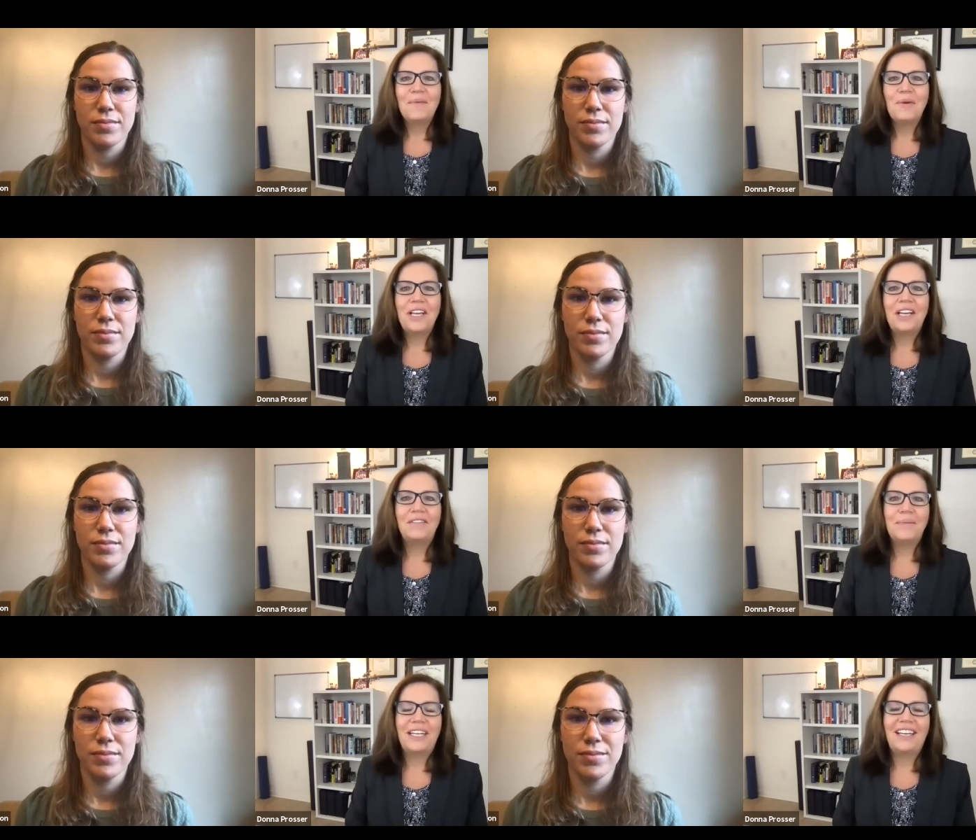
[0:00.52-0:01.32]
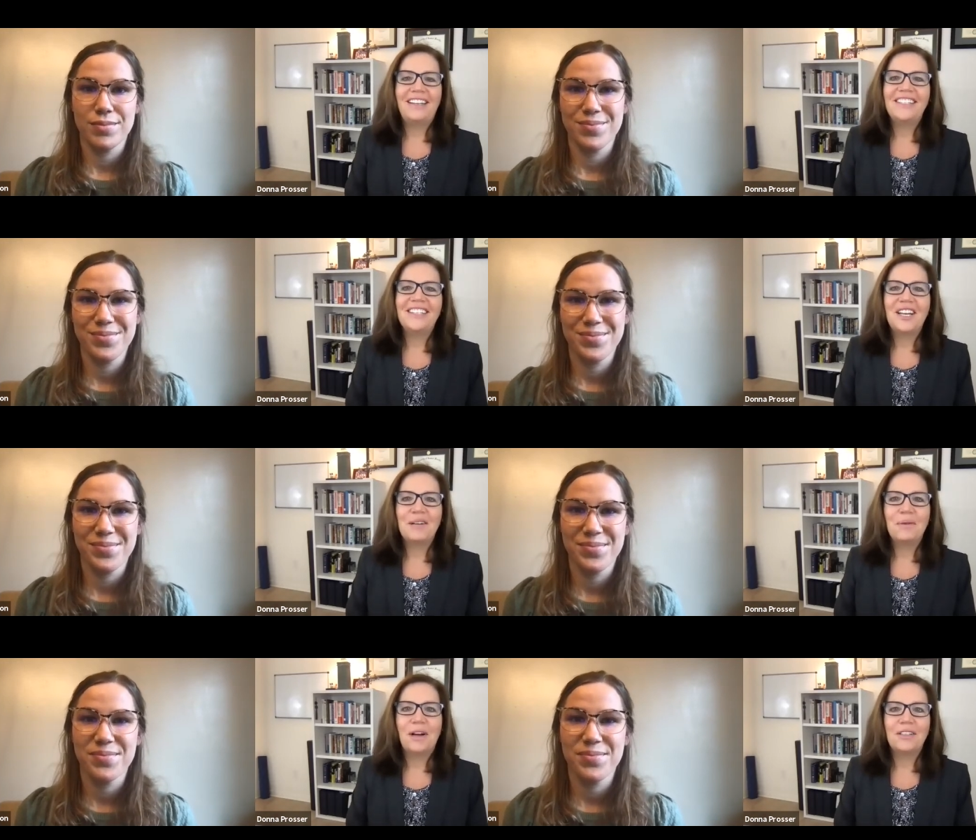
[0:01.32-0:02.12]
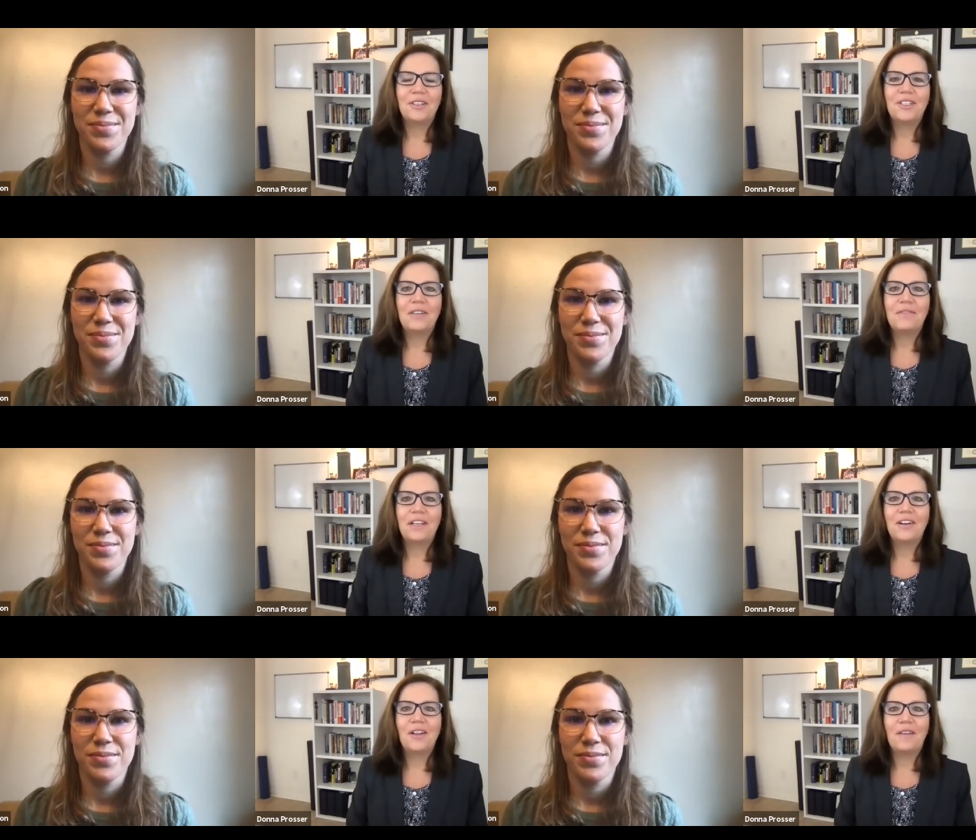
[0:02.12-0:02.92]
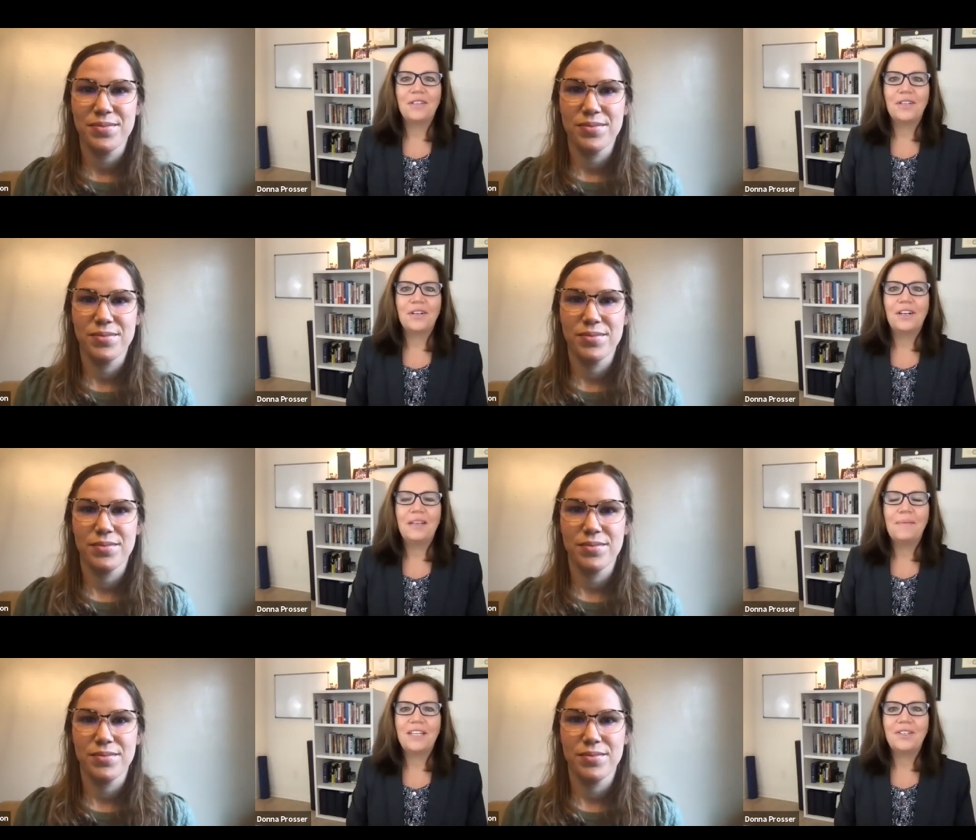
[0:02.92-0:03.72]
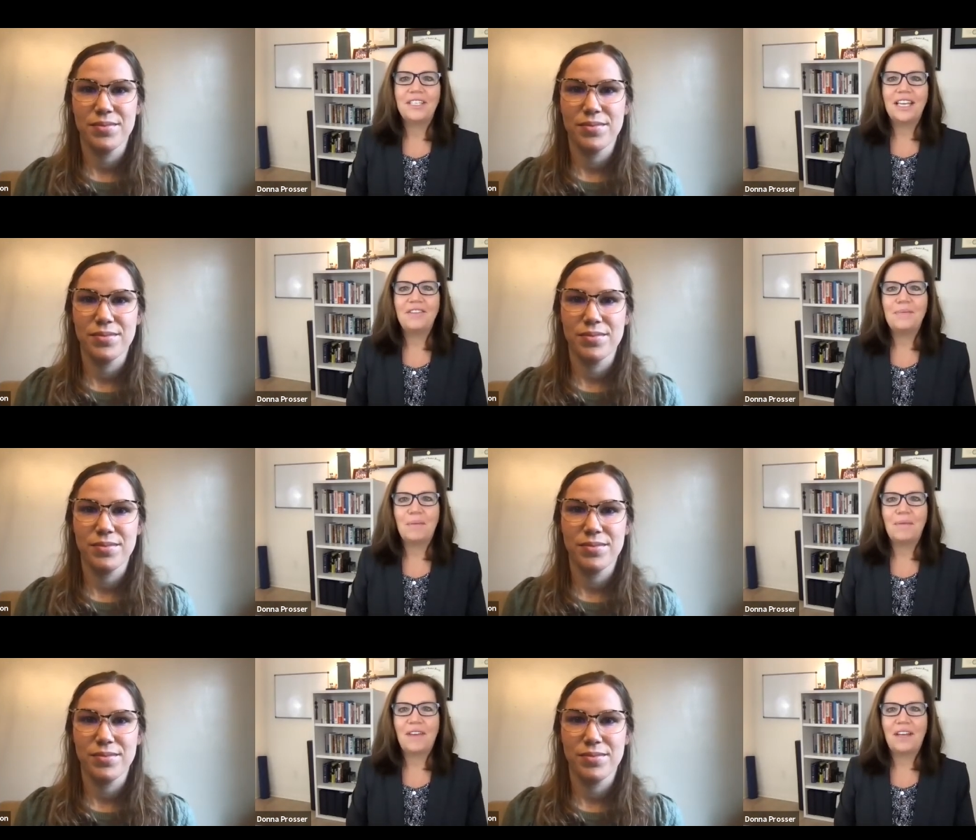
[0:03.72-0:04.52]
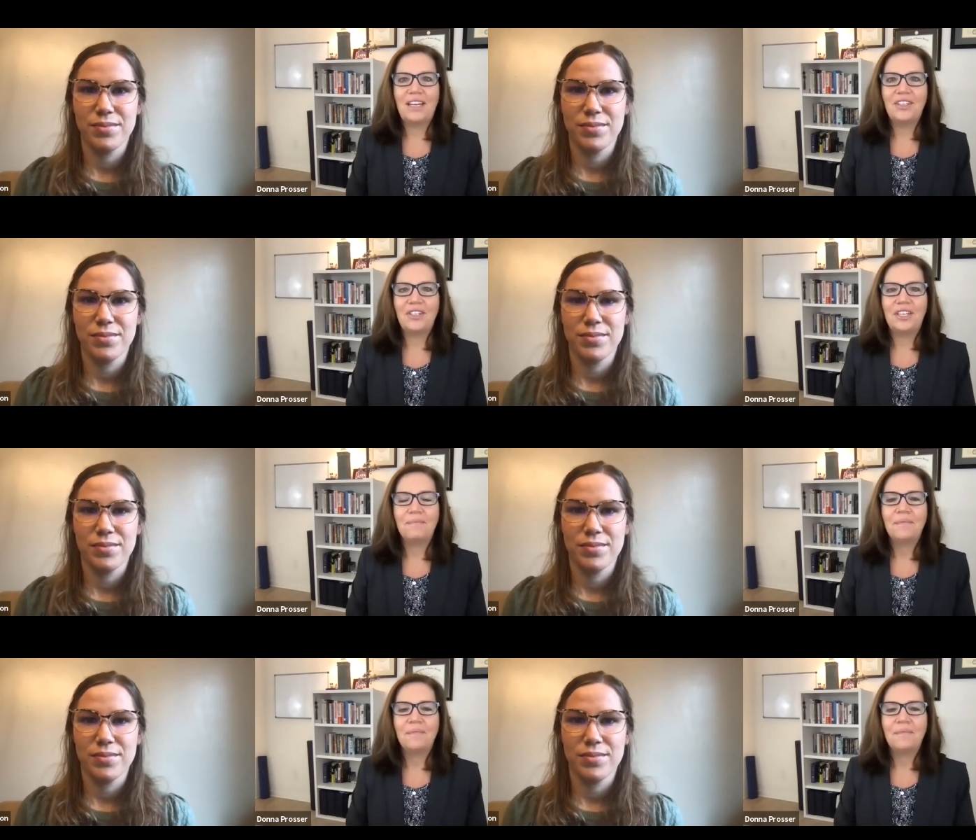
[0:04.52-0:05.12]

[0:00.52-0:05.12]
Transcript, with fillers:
Speaker 1: Good morning, everybody. This is Donna Prosser, Chief Clinical Officer at the Patient Safety Movement Foundation.